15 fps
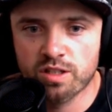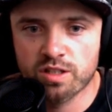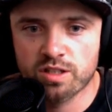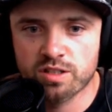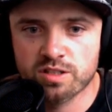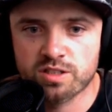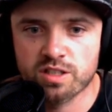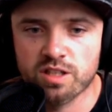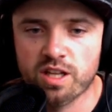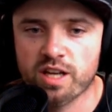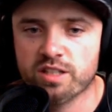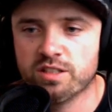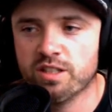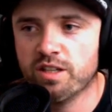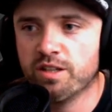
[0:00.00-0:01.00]

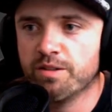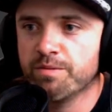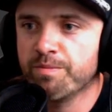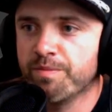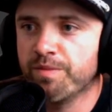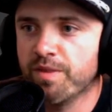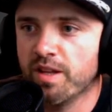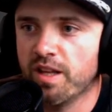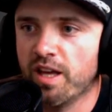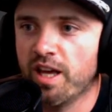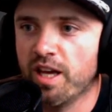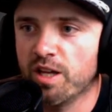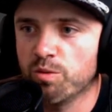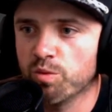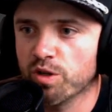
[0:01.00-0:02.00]
select it
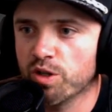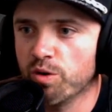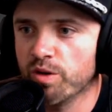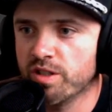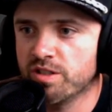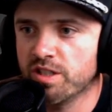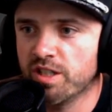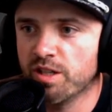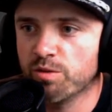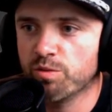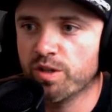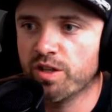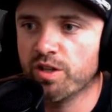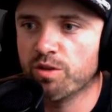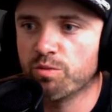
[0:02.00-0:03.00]
and we're going to get
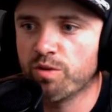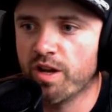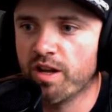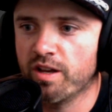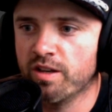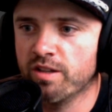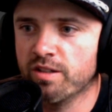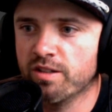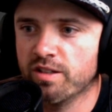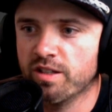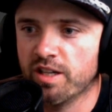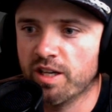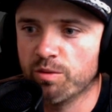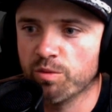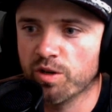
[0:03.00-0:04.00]
rid of the red
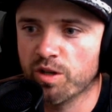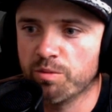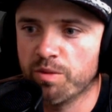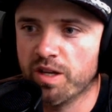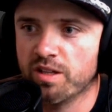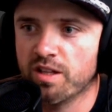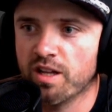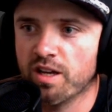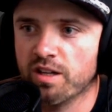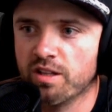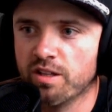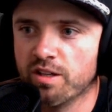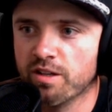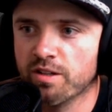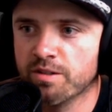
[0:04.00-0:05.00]
and we're going to make that
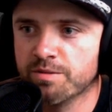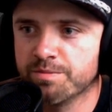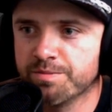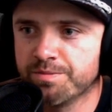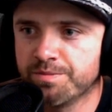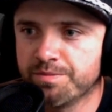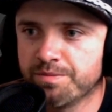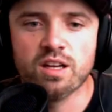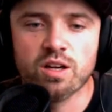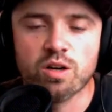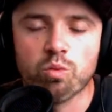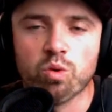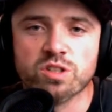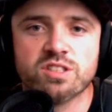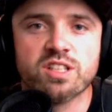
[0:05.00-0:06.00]
clear.
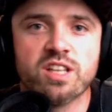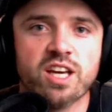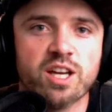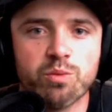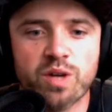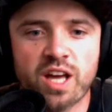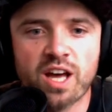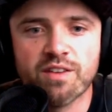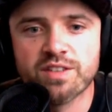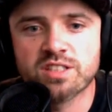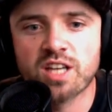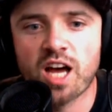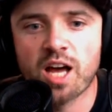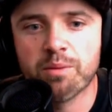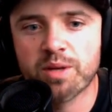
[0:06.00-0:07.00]
Once again, we have a
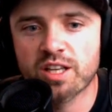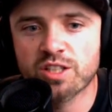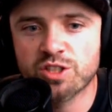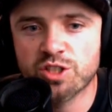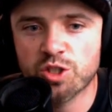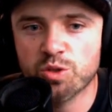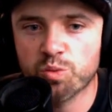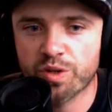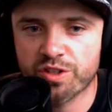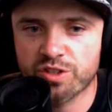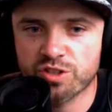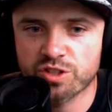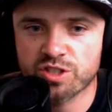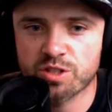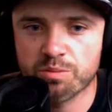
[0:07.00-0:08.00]
timing issue with
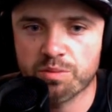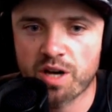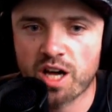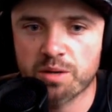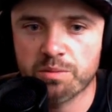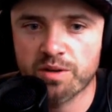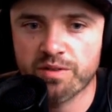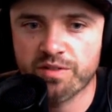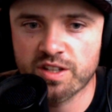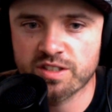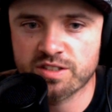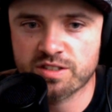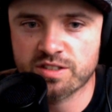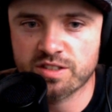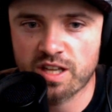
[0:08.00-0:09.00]
just the bottom of
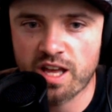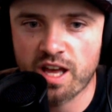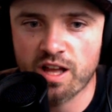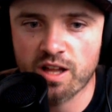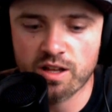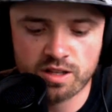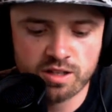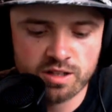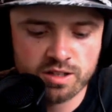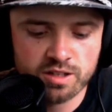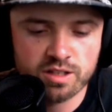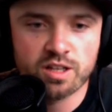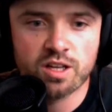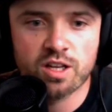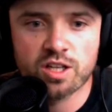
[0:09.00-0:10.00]
this L.
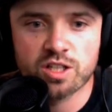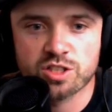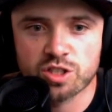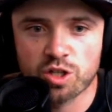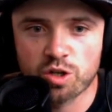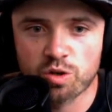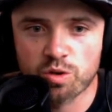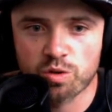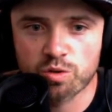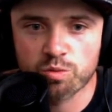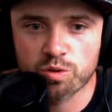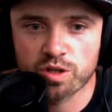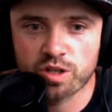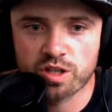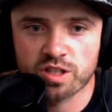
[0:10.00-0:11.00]
So
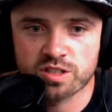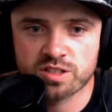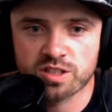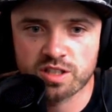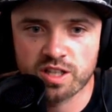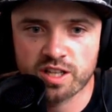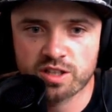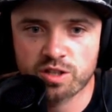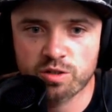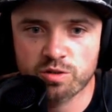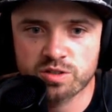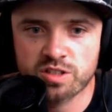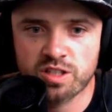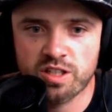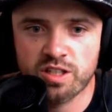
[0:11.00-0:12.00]
we're going to select those
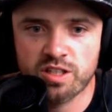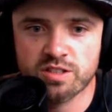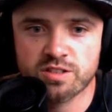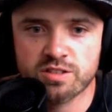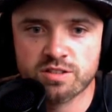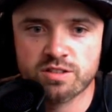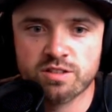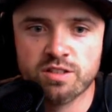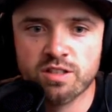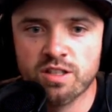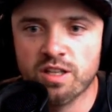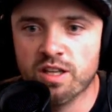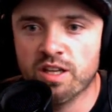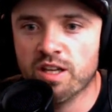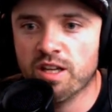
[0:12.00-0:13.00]
keys
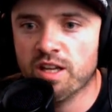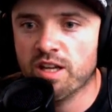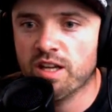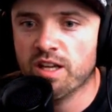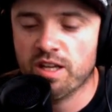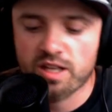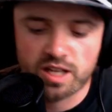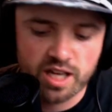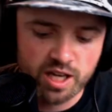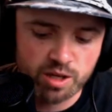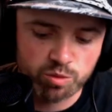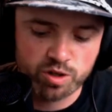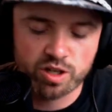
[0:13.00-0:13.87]
and we're going